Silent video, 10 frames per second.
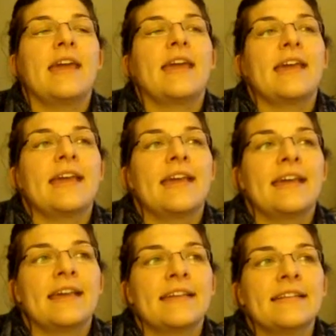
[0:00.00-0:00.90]

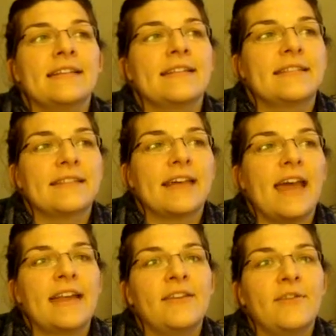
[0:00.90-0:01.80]
And
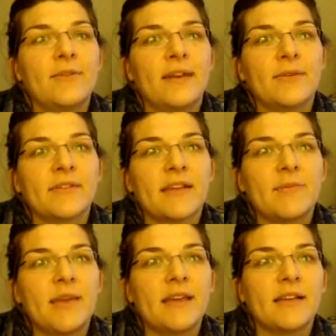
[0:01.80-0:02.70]
I knew it was going
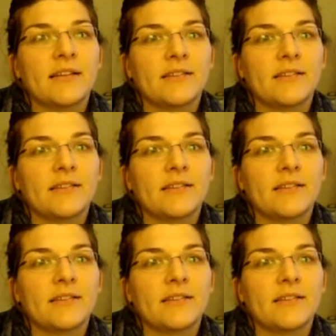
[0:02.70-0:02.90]
to be a